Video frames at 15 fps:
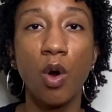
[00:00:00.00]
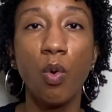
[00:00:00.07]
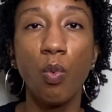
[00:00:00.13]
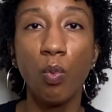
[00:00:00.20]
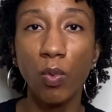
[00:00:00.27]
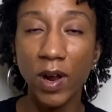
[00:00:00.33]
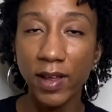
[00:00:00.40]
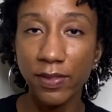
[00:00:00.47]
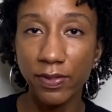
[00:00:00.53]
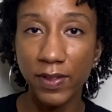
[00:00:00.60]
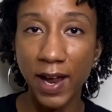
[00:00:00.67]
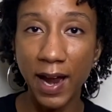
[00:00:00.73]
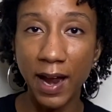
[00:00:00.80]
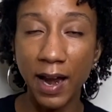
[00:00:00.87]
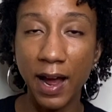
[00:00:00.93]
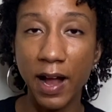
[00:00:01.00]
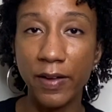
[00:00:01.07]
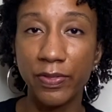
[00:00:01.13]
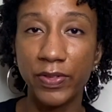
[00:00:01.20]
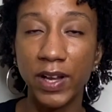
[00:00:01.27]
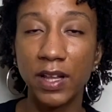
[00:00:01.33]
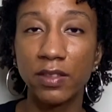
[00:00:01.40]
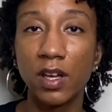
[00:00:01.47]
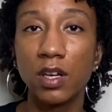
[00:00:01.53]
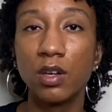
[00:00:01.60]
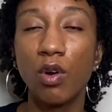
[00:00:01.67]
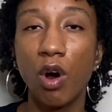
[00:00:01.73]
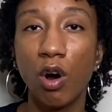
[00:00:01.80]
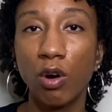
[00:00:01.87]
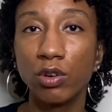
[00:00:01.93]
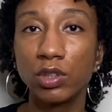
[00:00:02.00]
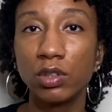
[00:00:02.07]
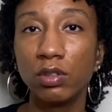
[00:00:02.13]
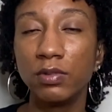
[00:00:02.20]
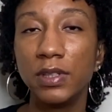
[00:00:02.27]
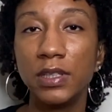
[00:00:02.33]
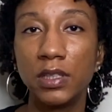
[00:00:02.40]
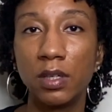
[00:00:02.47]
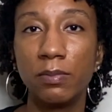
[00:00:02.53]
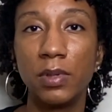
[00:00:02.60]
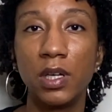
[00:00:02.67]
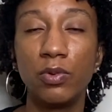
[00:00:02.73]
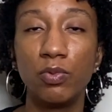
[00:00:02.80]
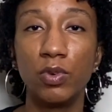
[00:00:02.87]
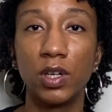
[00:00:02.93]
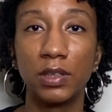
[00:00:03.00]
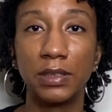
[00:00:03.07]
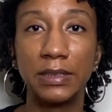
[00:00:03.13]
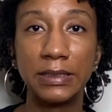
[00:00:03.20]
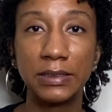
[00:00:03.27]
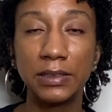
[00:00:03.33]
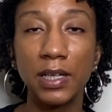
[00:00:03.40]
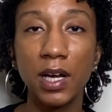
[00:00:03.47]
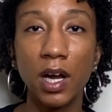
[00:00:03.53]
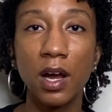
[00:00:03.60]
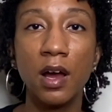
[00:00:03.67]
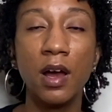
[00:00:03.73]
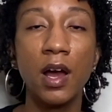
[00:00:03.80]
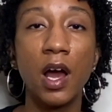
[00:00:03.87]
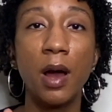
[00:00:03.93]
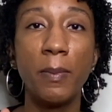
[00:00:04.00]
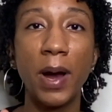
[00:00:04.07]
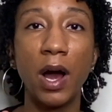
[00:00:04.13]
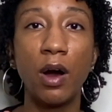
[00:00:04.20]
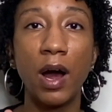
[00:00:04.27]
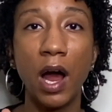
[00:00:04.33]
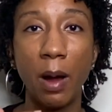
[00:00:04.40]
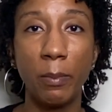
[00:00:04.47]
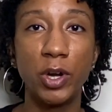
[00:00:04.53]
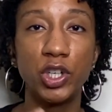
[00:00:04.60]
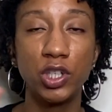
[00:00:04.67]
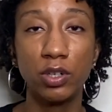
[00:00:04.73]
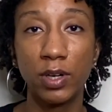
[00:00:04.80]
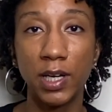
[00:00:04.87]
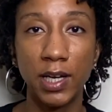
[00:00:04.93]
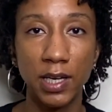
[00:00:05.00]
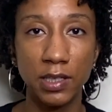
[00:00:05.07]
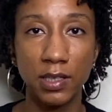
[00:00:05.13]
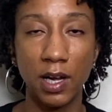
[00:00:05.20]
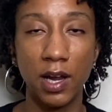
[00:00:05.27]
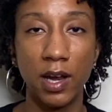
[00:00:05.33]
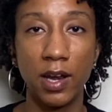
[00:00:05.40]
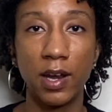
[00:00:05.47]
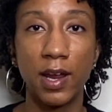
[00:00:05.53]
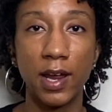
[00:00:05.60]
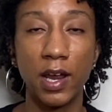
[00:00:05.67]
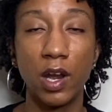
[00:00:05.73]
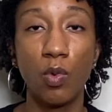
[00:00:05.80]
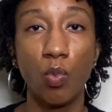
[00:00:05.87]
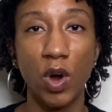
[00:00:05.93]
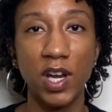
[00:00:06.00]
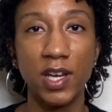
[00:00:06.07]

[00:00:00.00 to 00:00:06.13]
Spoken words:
With that, I think that you also need to be realistic about how much you can get done in one